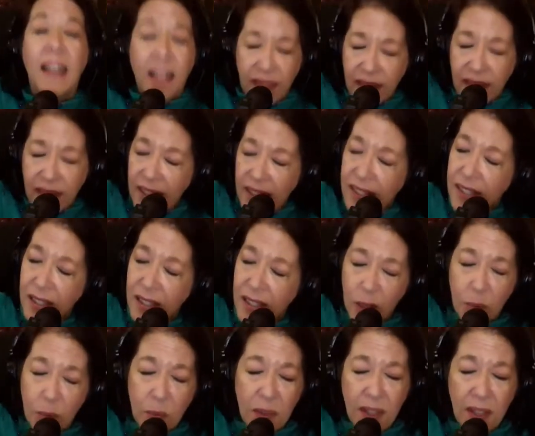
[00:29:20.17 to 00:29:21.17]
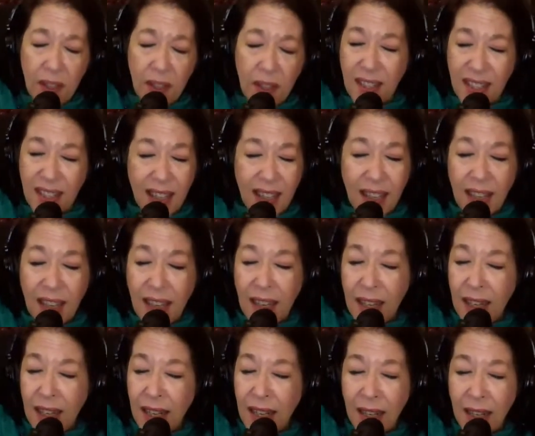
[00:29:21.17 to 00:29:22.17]
This'll be the
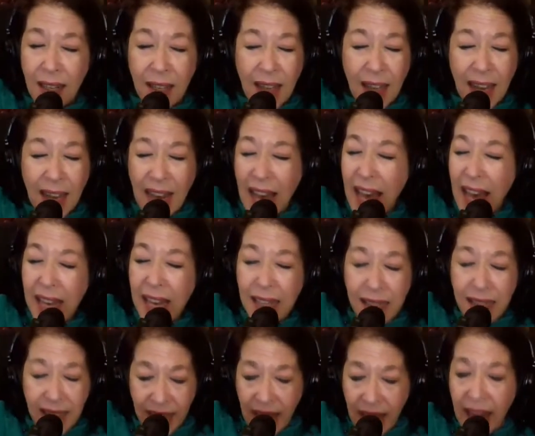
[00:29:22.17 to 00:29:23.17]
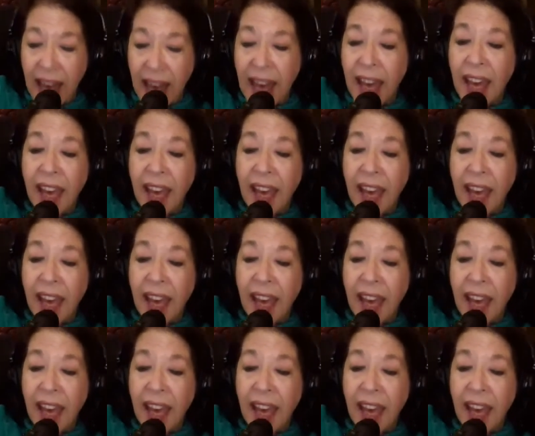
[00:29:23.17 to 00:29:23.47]
day that I die.